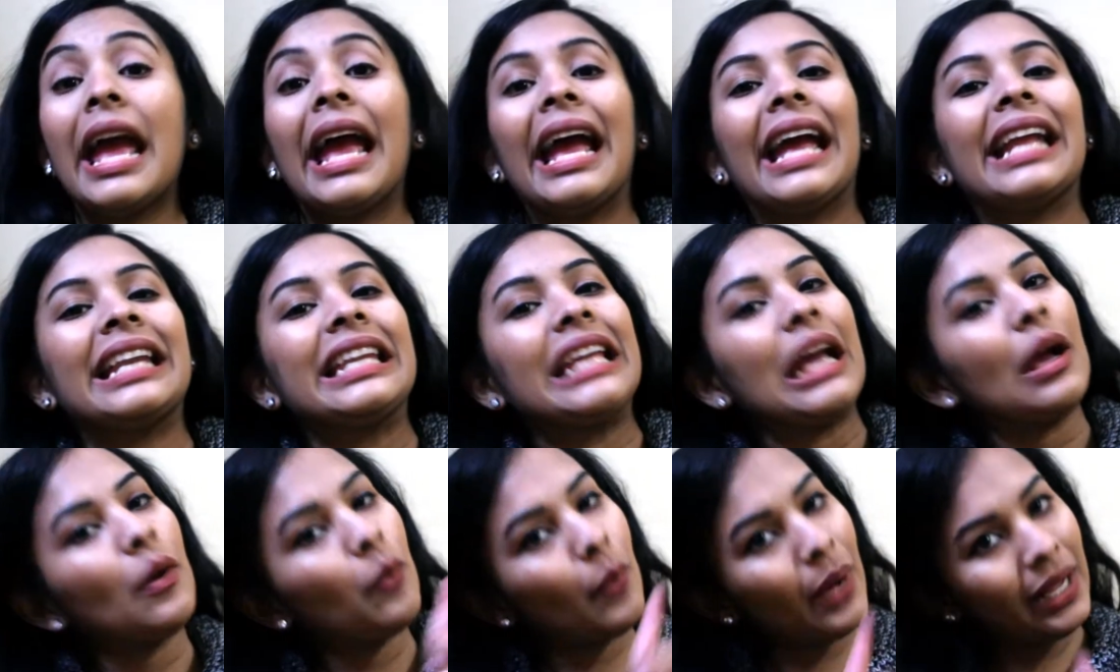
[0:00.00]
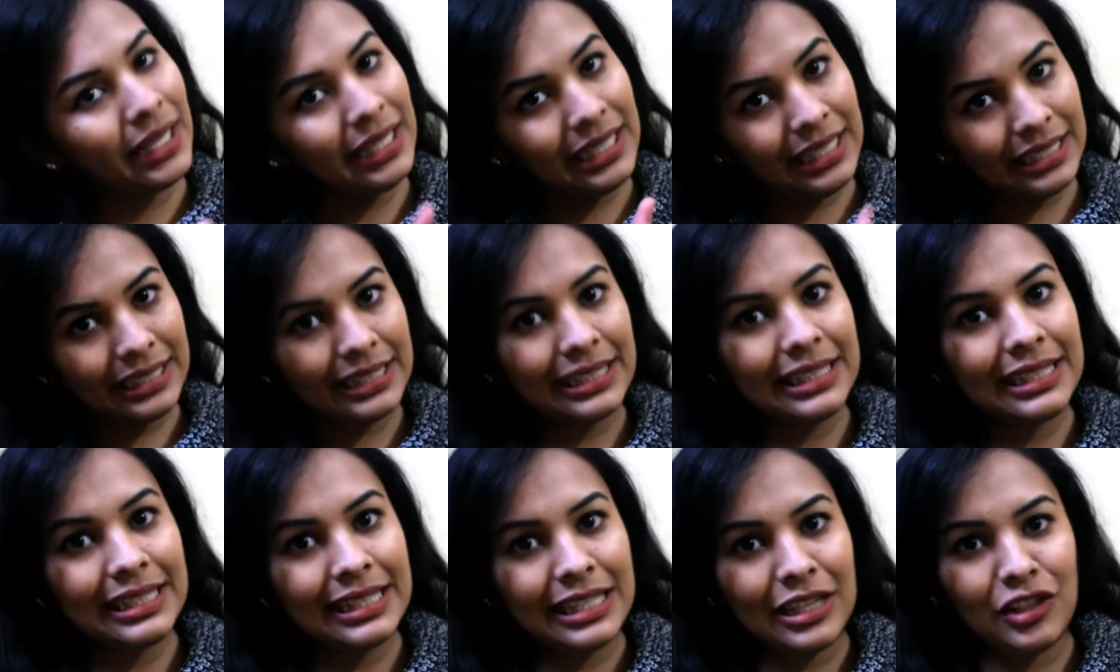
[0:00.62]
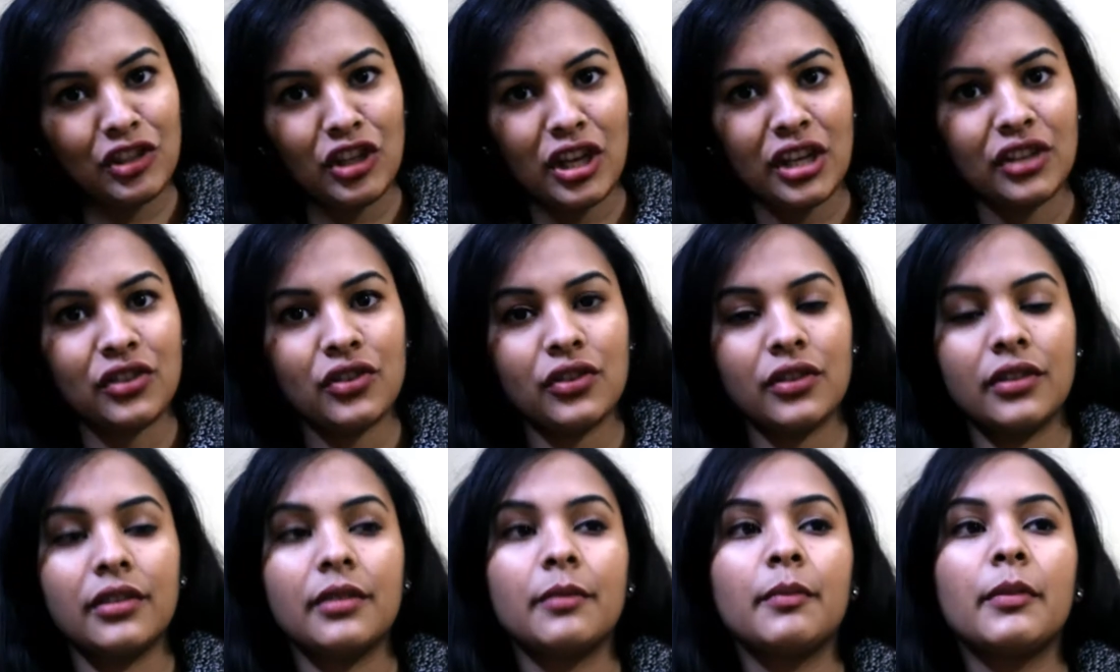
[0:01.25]
And yeah, one little
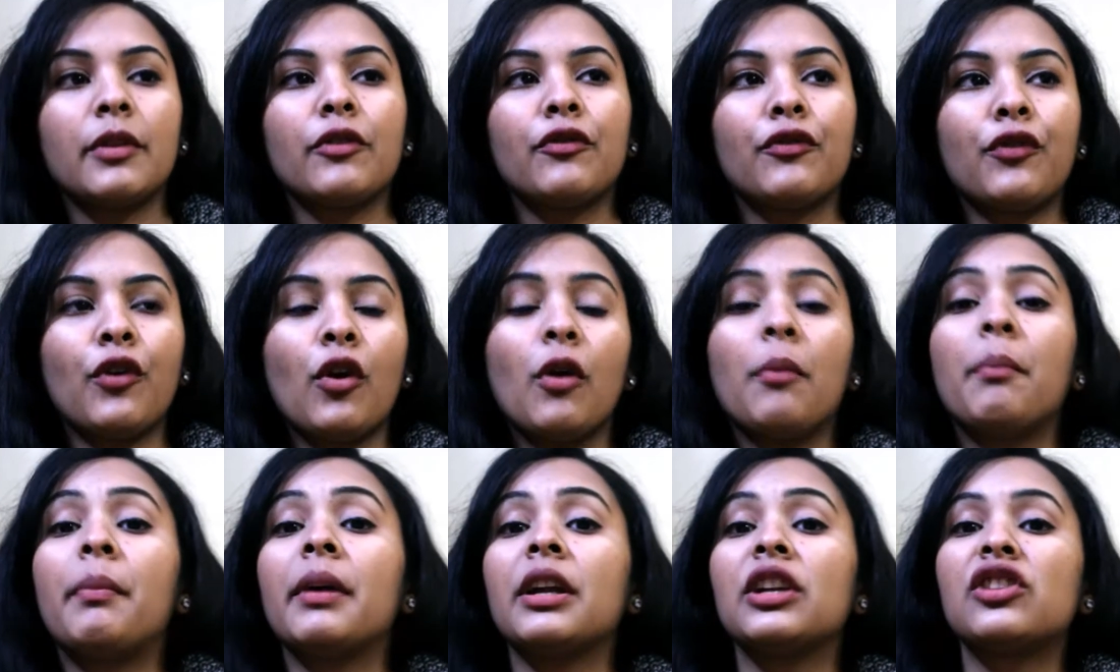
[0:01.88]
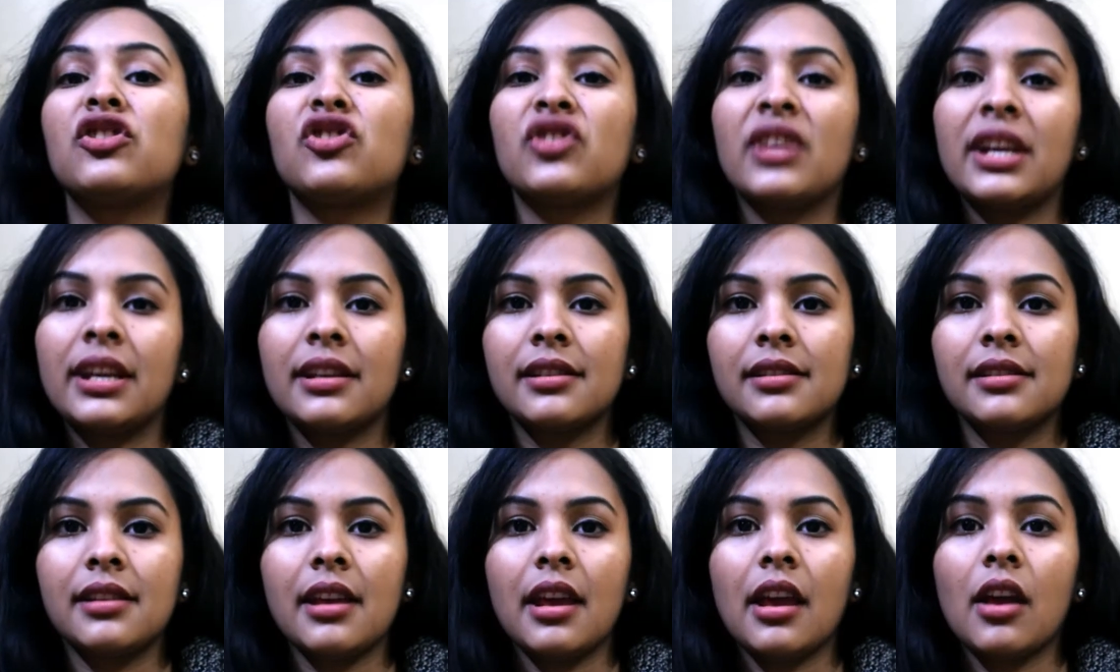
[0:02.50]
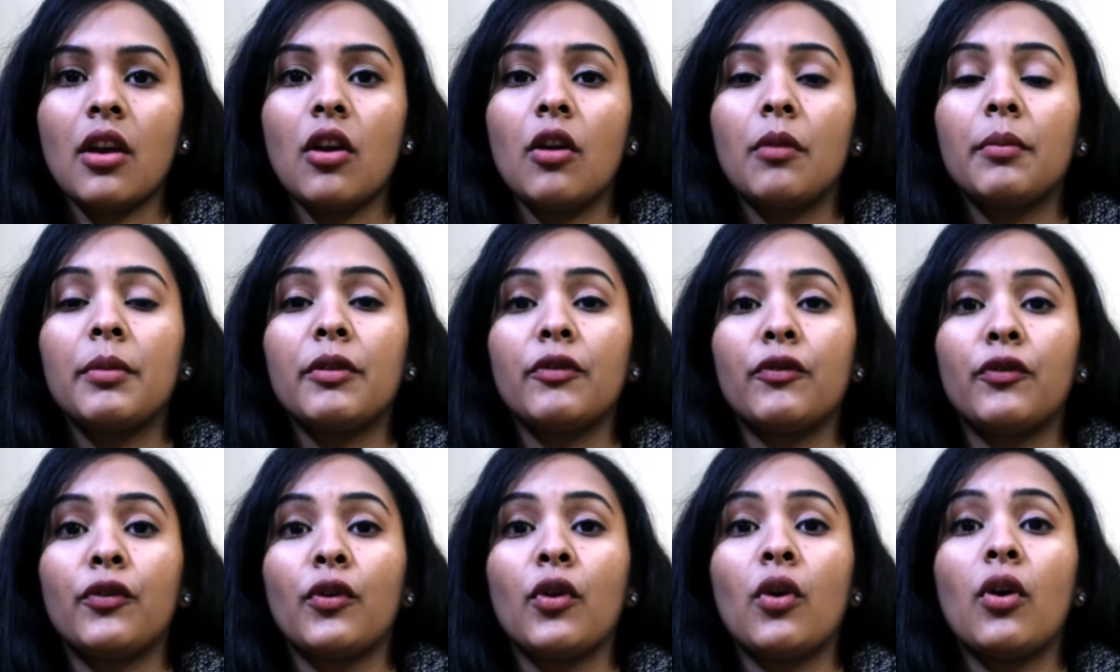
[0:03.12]
suggestion before purchasing or
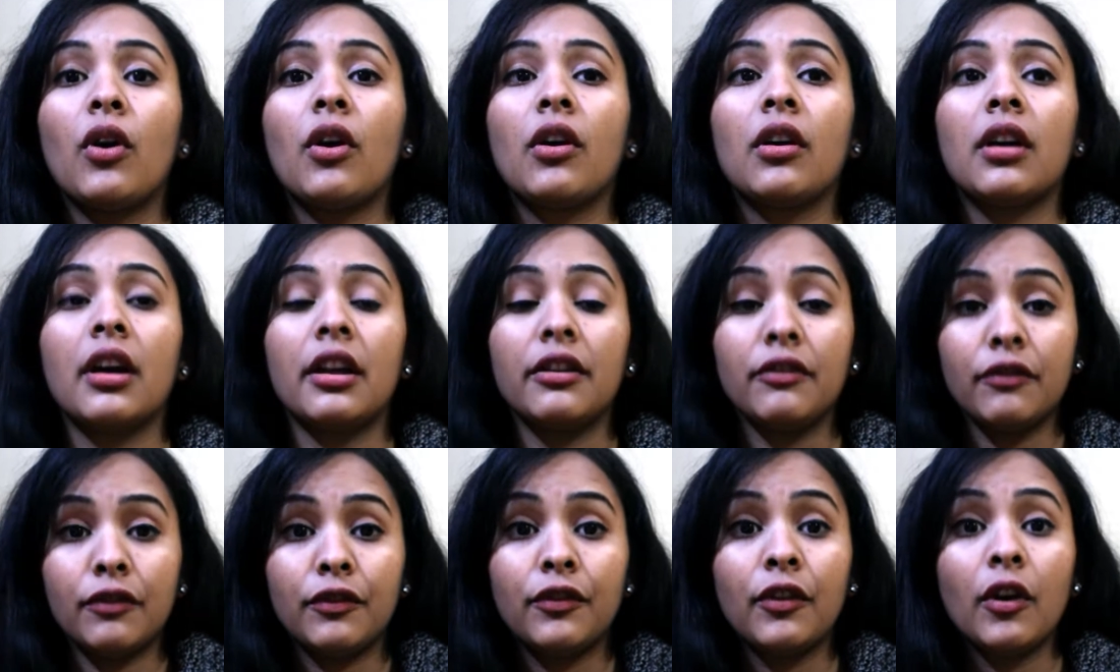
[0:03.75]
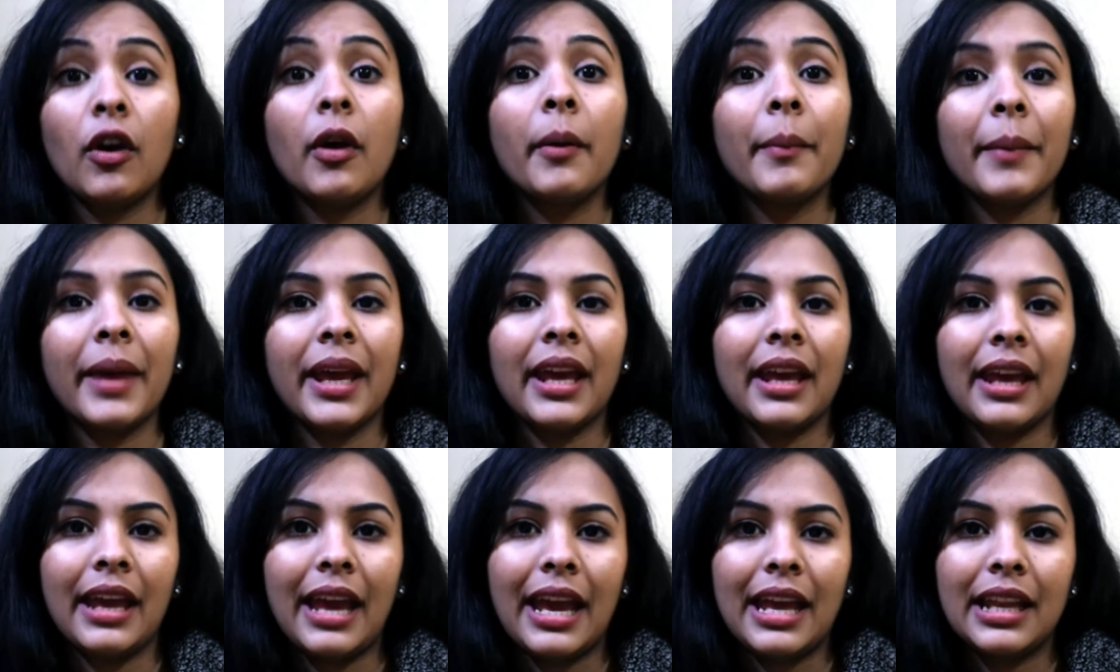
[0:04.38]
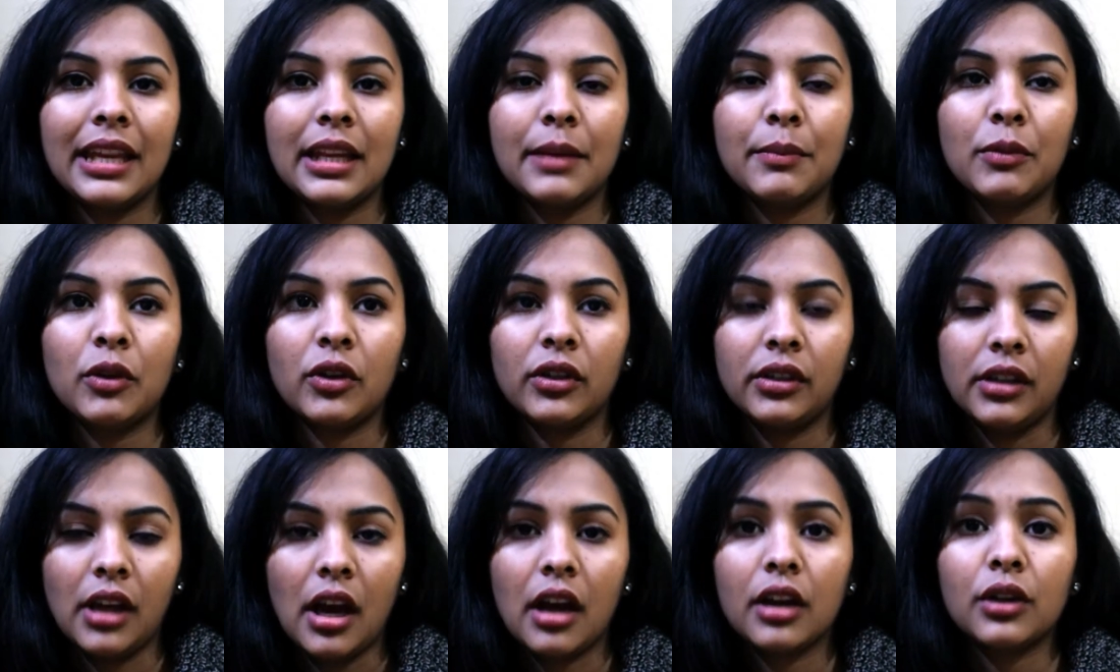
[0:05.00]
before confirming any
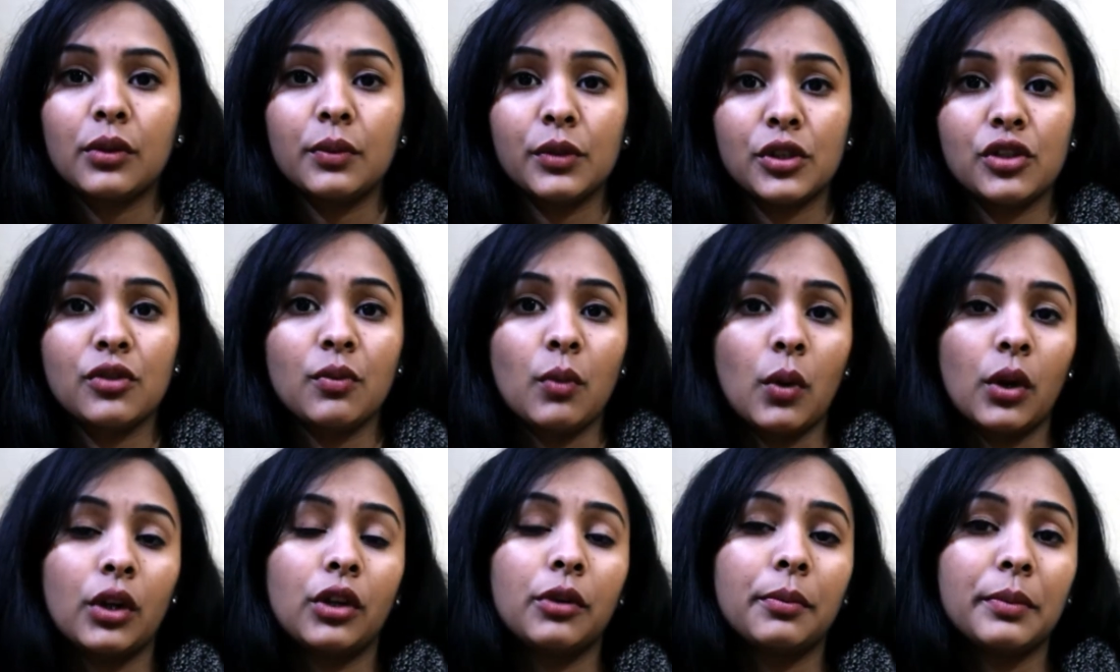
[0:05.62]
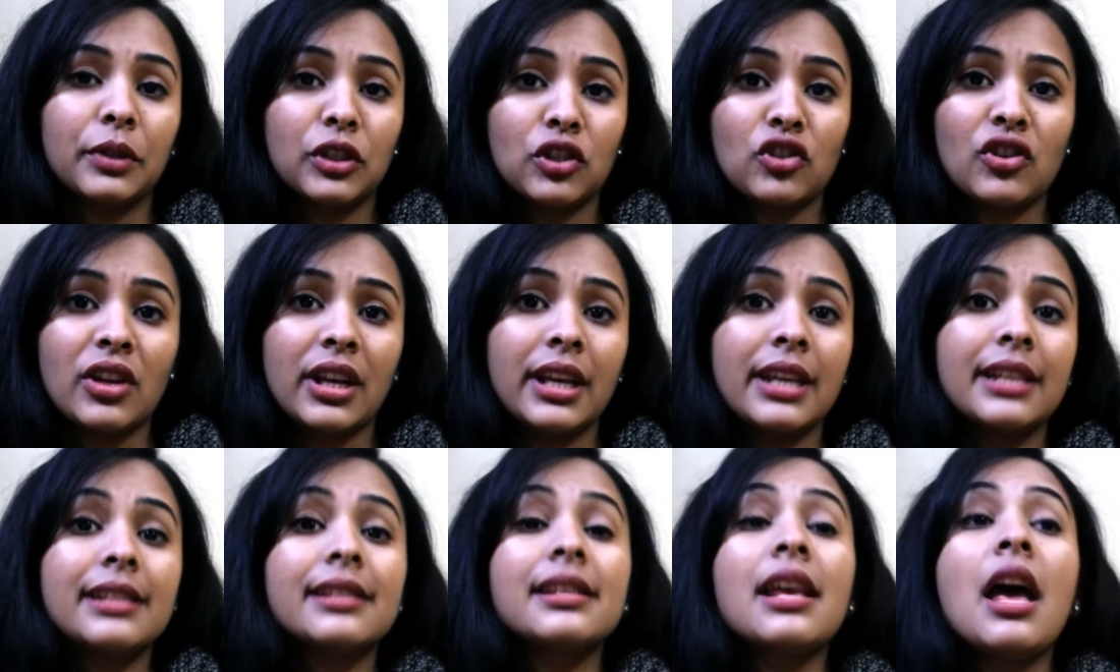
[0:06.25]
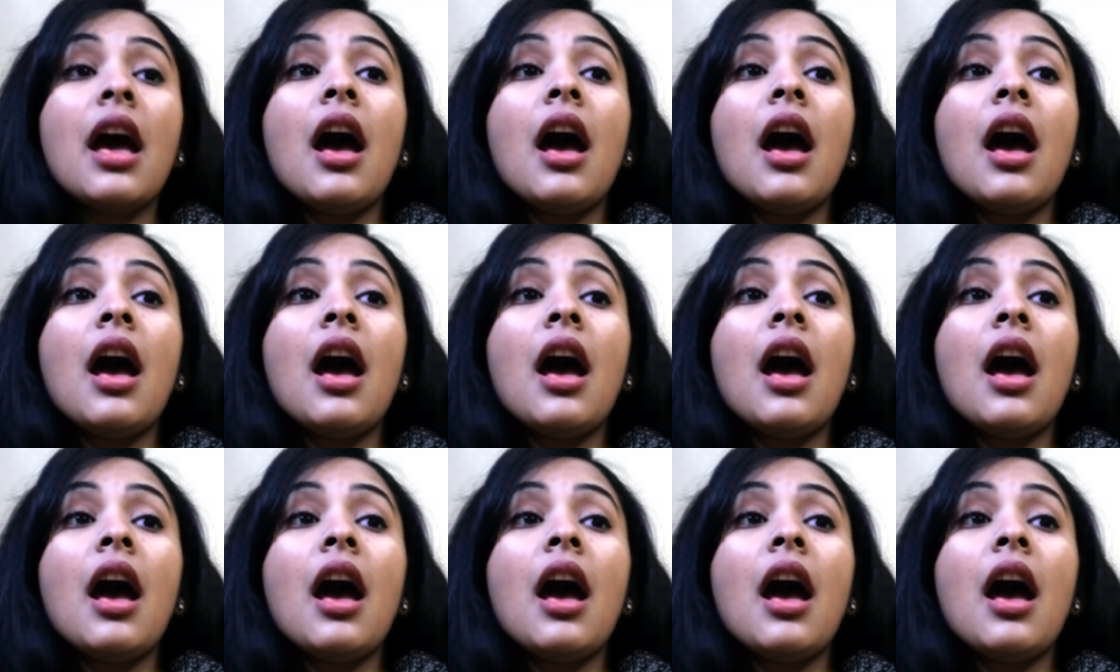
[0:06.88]
product which you want to purchase,